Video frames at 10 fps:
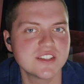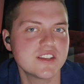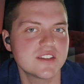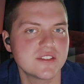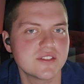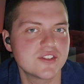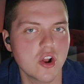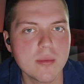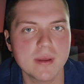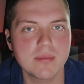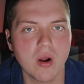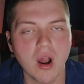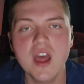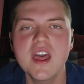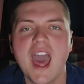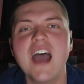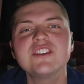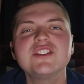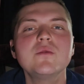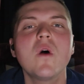this is the disturbing part,
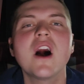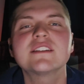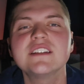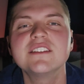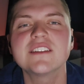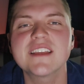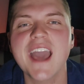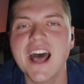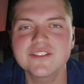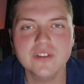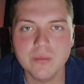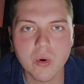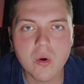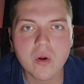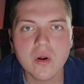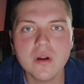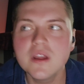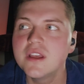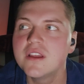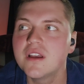as she walks into the castle more,
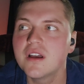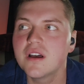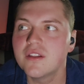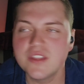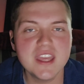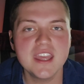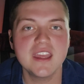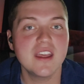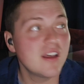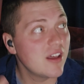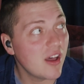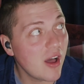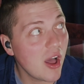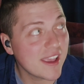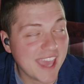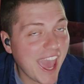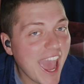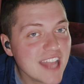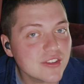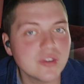the
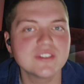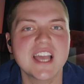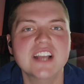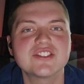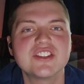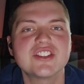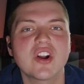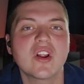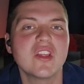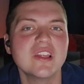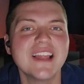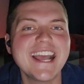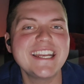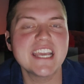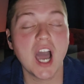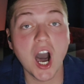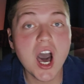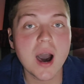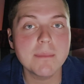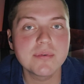candles actually start lighting
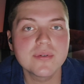up,